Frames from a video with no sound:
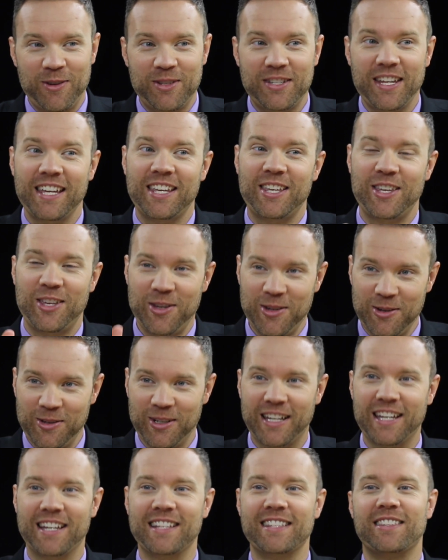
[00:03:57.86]
If you take
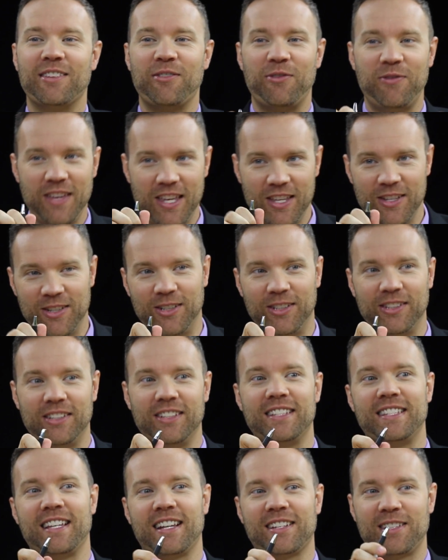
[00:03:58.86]
you against the
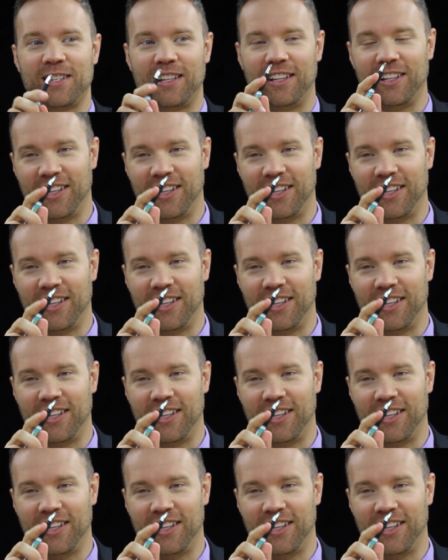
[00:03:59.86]
field, it's actually a